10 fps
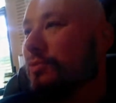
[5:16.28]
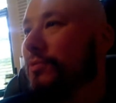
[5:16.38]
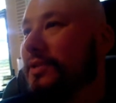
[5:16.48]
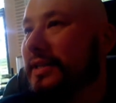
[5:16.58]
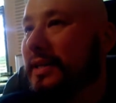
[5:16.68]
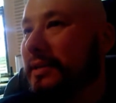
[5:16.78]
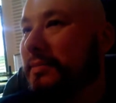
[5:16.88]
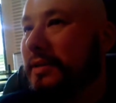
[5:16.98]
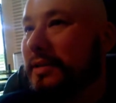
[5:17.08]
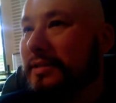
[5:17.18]
this one more
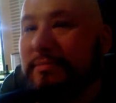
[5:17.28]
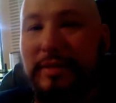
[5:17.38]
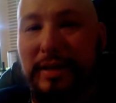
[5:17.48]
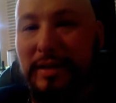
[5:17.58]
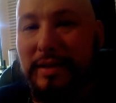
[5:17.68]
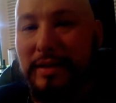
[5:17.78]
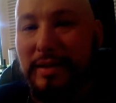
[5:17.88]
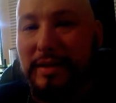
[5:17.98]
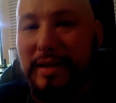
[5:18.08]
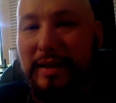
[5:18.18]
time.
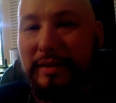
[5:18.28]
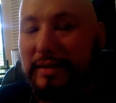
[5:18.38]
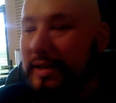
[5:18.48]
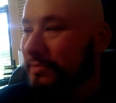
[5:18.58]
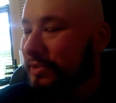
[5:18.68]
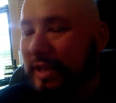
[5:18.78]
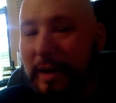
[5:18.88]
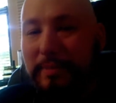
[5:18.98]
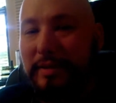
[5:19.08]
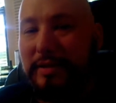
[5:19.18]
Have to keep
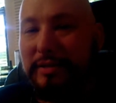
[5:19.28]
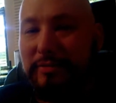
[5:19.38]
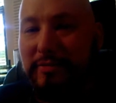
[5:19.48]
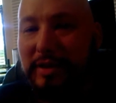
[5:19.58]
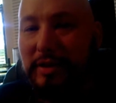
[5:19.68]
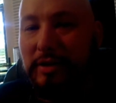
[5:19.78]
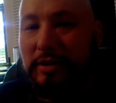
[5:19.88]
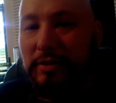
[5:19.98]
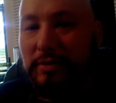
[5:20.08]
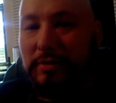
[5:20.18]
stopping this
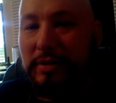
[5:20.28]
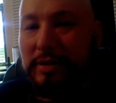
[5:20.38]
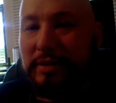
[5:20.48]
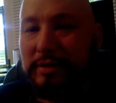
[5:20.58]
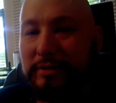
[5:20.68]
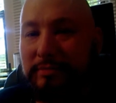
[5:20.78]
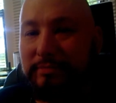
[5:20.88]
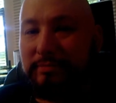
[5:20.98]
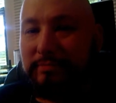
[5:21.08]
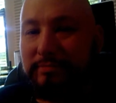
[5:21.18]
video.